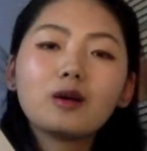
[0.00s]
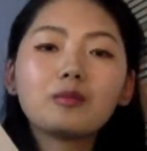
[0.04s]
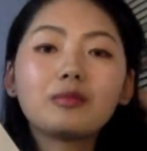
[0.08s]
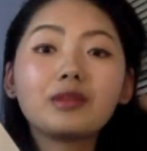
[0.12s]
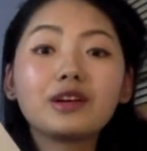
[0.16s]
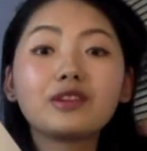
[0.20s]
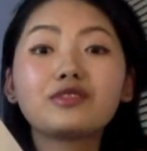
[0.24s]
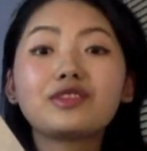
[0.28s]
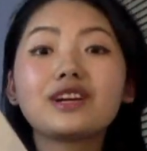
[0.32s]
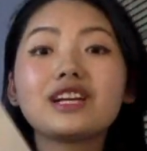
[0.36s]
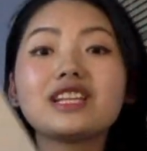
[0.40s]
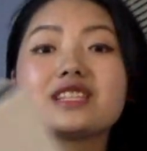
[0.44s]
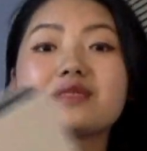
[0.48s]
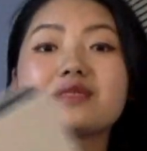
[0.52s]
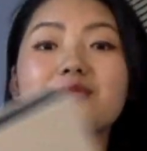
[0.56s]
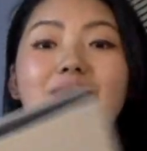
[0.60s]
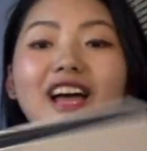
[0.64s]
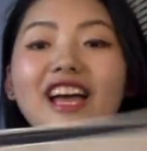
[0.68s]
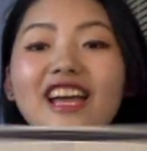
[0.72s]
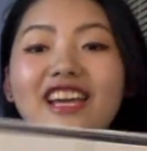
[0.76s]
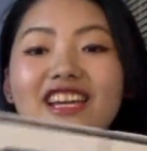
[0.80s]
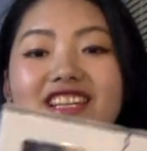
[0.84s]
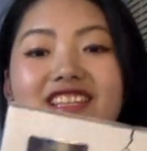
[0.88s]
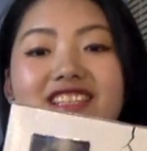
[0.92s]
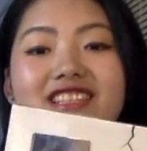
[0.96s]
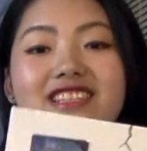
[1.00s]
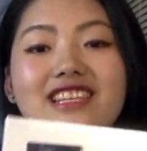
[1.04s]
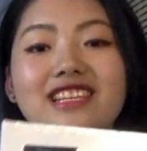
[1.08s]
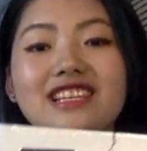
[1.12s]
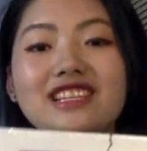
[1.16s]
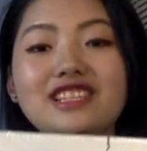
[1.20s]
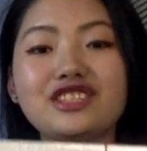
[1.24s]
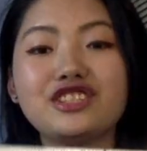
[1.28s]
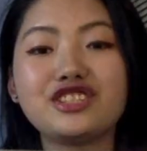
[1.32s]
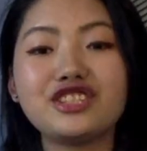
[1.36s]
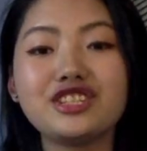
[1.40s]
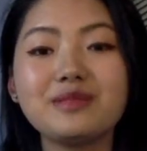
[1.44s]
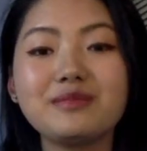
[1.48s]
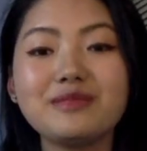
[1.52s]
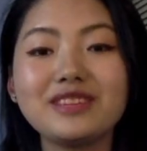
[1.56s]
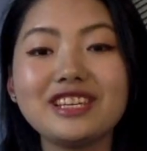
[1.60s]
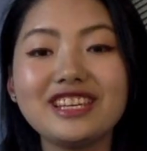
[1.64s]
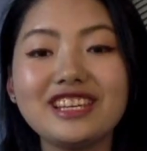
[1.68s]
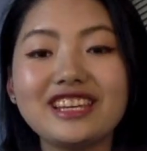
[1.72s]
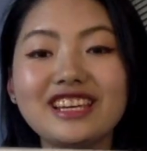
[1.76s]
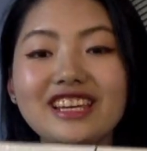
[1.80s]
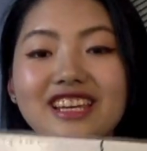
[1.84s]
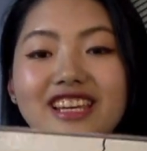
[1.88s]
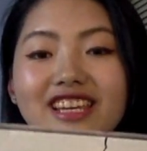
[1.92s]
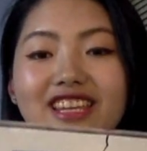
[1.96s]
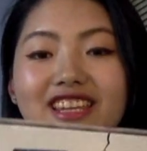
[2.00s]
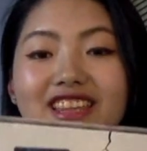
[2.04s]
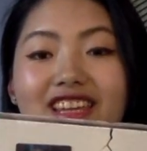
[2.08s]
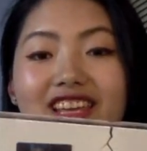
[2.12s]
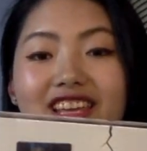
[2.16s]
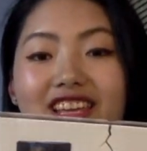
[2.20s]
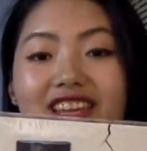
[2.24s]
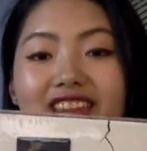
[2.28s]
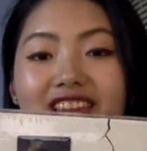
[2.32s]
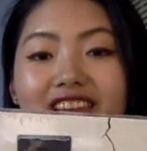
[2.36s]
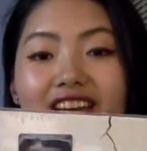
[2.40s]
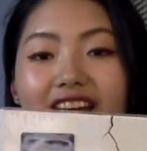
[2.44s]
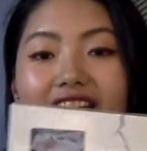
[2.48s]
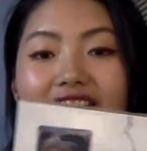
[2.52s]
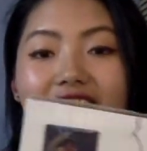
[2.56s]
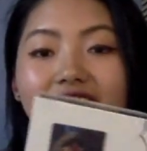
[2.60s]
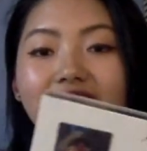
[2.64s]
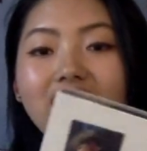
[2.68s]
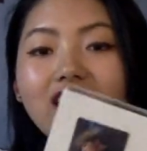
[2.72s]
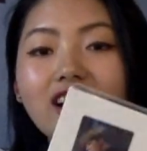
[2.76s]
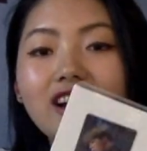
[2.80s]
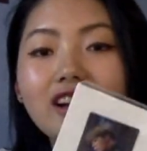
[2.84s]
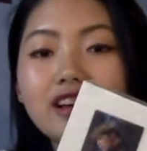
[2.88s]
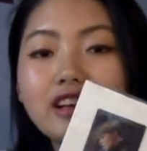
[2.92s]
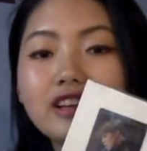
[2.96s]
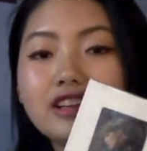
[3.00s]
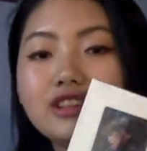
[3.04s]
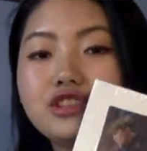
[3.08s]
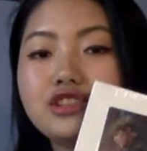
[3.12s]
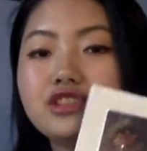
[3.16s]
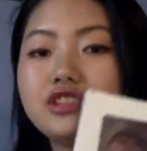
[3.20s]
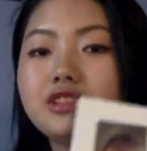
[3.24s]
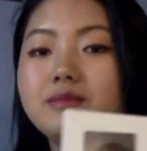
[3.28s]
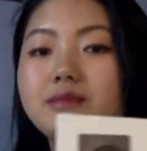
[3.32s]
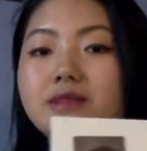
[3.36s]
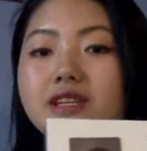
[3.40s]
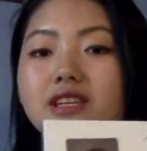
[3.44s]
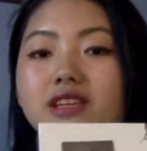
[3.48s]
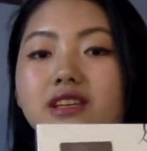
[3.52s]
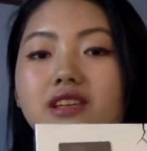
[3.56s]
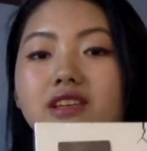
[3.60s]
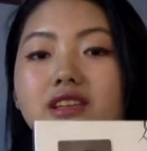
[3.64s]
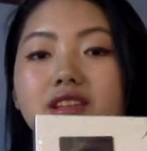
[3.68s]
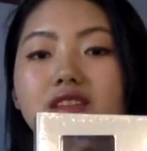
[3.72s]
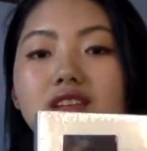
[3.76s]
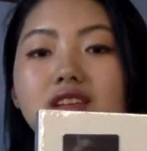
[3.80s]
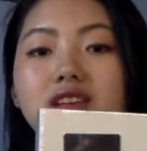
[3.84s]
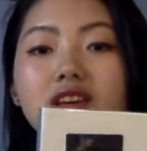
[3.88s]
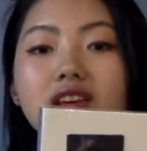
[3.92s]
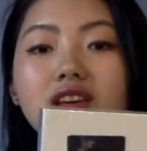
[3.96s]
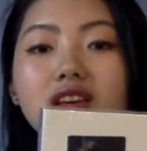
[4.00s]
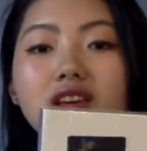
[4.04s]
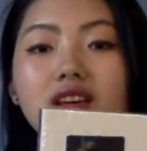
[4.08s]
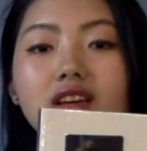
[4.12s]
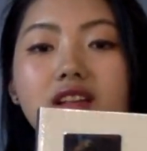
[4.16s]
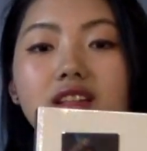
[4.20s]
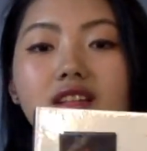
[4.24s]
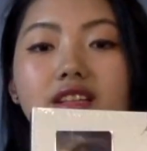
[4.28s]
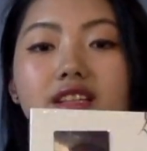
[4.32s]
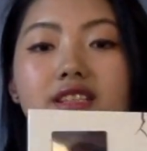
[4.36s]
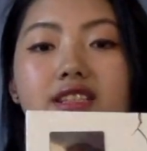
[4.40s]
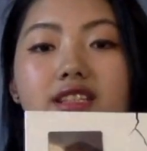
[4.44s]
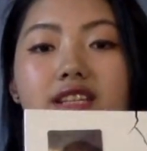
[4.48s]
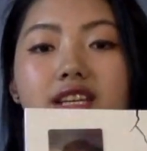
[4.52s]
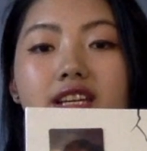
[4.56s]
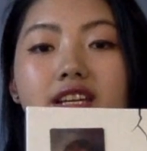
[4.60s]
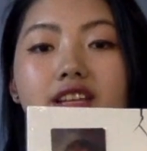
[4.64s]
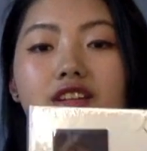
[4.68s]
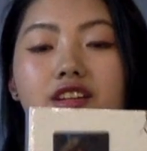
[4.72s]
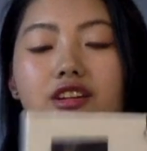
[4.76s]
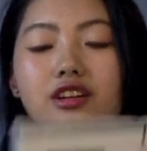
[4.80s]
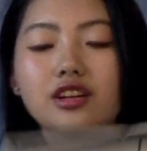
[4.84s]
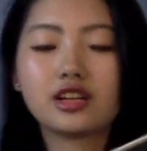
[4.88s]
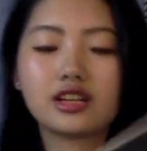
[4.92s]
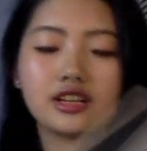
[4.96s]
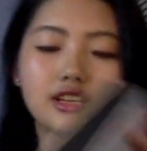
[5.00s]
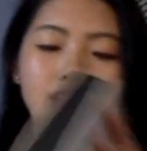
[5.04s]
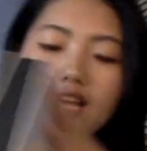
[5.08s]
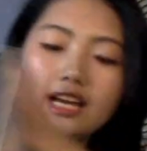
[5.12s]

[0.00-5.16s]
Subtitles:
my friend's bias is Jimin! And I got a Jimin Lenticular card.